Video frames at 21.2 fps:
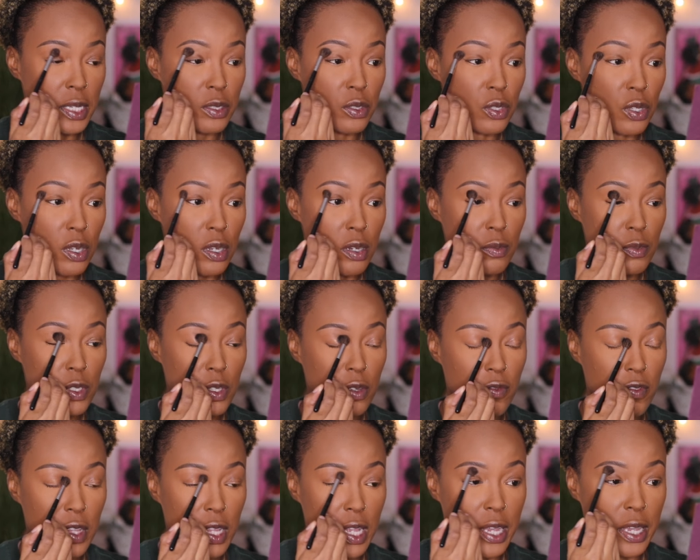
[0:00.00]
in terms
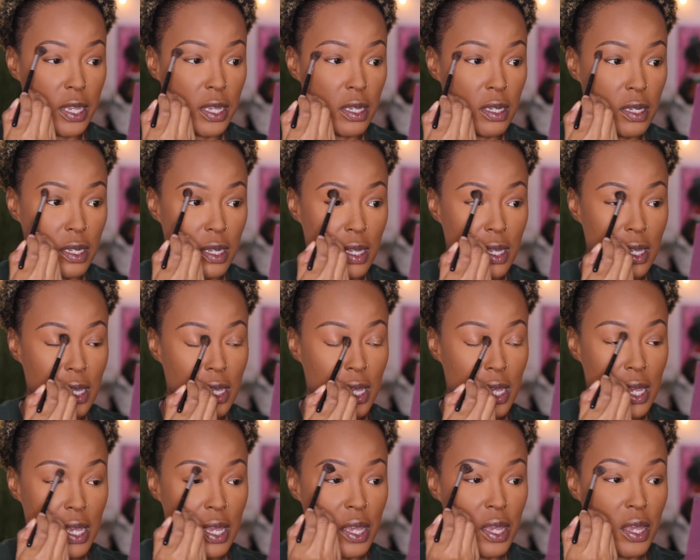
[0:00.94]
of like
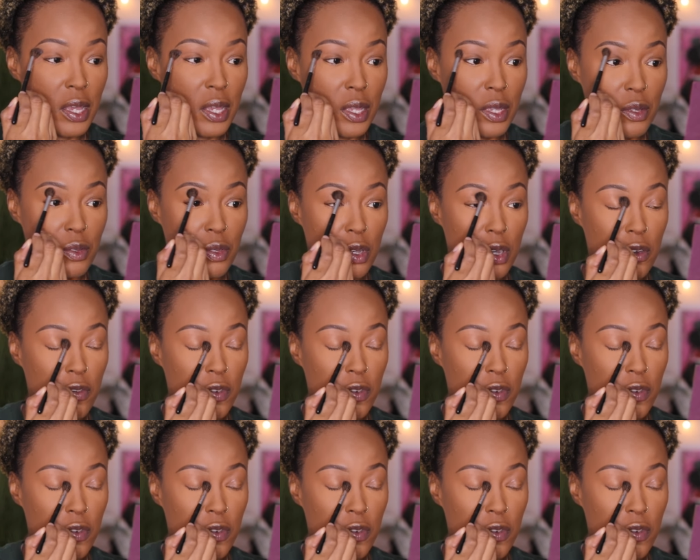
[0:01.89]
you know,